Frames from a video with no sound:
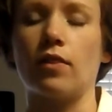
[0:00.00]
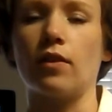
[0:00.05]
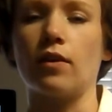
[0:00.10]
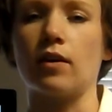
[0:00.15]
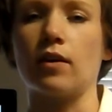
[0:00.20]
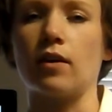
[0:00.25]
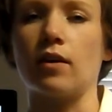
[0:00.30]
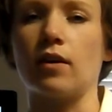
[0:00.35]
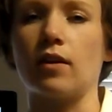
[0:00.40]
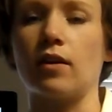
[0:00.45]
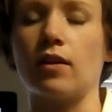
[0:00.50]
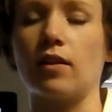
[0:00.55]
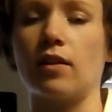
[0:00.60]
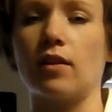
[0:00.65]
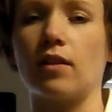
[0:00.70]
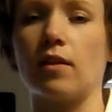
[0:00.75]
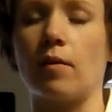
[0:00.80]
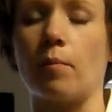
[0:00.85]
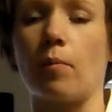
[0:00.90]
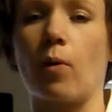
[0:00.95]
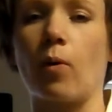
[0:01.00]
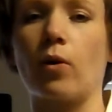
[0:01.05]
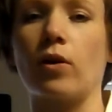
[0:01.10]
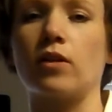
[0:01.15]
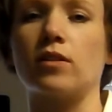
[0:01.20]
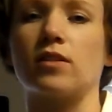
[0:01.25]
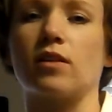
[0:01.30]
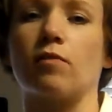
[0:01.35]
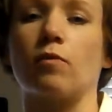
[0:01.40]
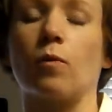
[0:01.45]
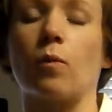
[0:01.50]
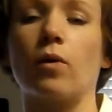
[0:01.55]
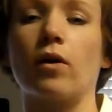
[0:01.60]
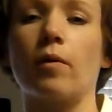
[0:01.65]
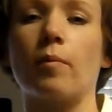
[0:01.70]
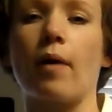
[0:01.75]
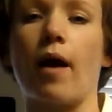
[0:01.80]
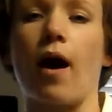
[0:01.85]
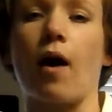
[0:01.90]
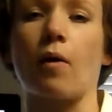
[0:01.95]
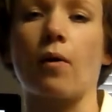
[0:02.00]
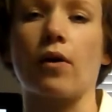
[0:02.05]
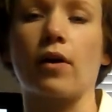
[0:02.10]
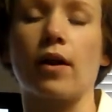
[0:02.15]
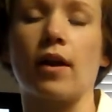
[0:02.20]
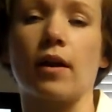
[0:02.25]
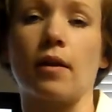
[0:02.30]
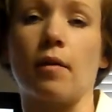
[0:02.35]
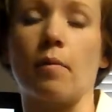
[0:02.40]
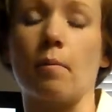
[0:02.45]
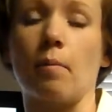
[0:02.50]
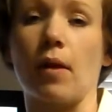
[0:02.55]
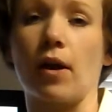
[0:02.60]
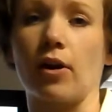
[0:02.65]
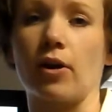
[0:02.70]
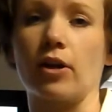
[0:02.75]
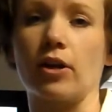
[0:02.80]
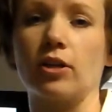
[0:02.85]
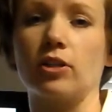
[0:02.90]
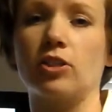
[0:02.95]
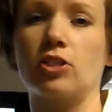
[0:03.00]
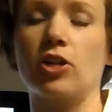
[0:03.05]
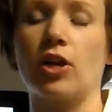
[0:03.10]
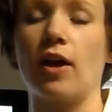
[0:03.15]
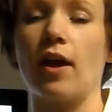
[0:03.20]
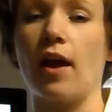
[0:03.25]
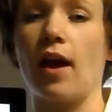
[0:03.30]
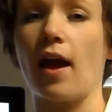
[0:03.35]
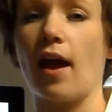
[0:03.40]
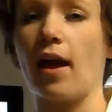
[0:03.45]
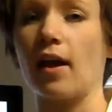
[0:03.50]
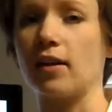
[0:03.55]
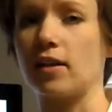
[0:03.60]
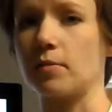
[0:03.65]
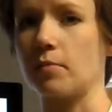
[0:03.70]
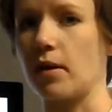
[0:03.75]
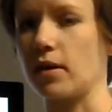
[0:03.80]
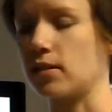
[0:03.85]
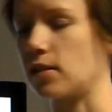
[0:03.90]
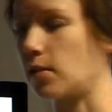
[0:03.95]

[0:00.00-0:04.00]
the importance of willpower in a marriage. And to